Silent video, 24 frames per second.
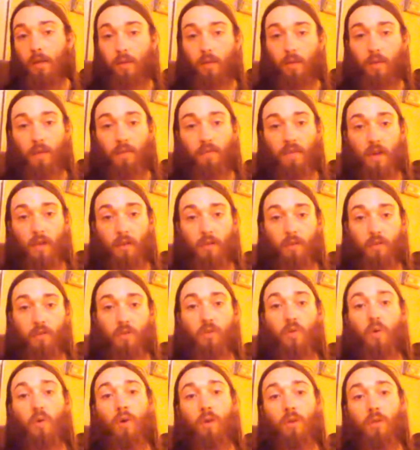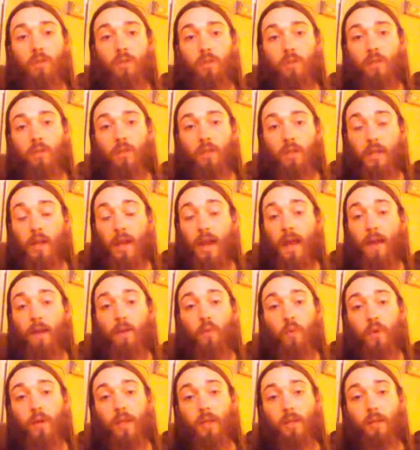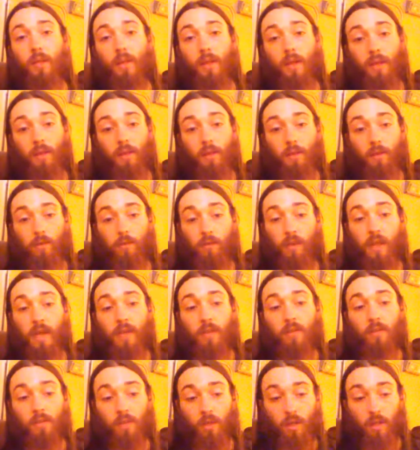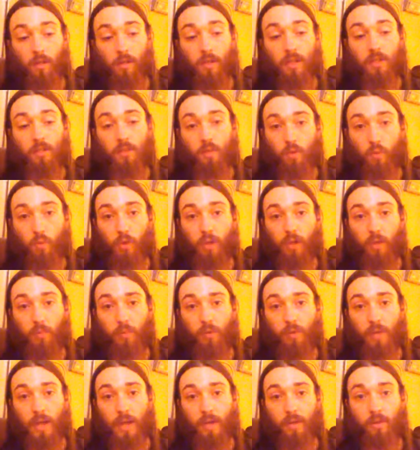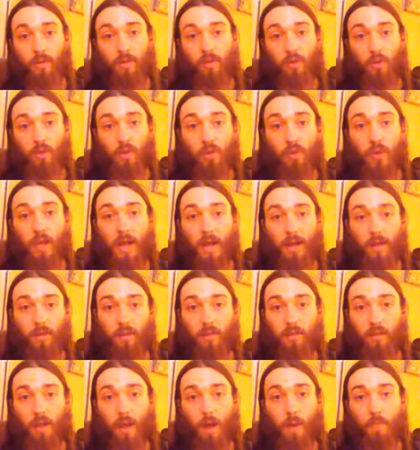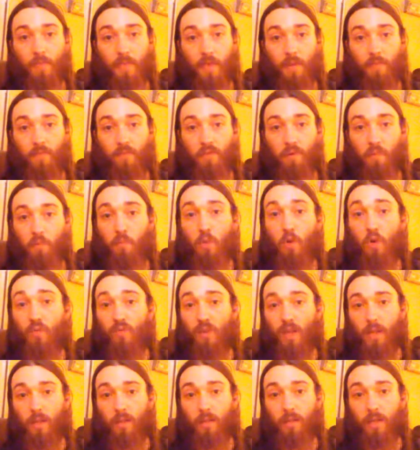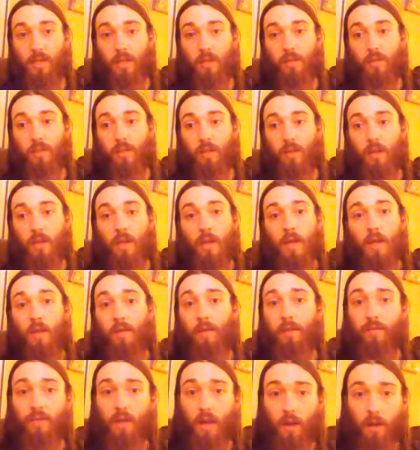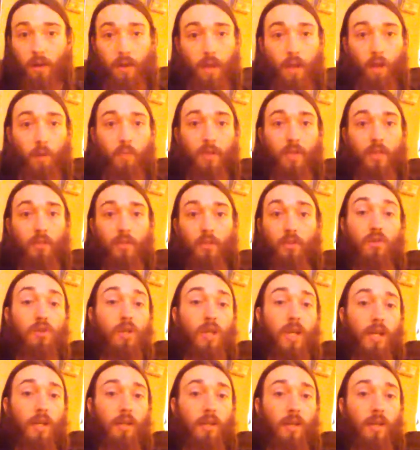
They've got their sword to attack with, and their legs, at least, are really protected, so you can't stop them from moving, at least. They've got a helmet, so you can't